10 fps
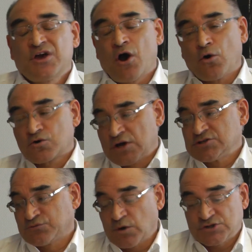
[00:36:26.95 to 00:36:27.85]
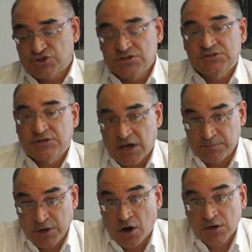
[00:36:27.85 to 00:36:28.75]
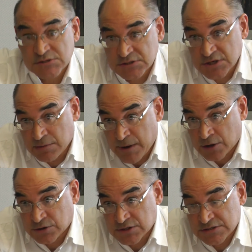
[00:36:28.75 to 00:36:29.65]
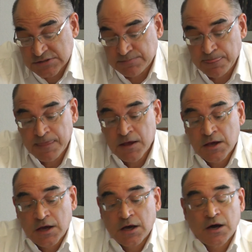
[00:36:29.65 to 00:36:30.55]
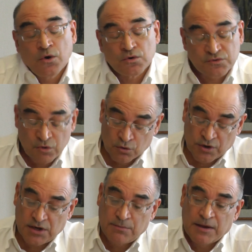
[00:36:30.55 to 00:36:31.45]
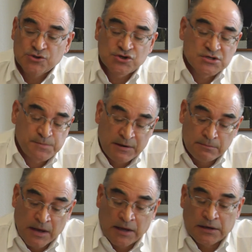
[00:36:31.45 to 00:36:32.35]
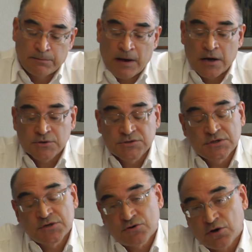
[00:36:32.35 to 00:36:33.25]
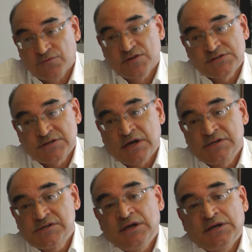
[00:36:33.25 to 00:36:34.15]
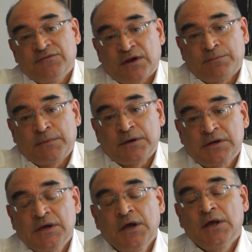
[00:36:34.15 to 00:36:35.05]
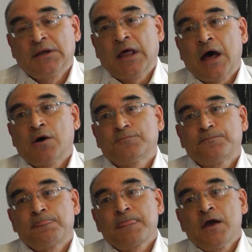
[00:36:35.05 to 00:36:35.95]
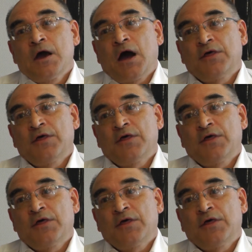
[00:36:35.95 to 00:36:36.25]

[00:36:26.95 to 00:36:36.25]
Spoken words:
So there are a whole range of questions that can be asked about this. Already mention has been made about the role of the state in development. Now,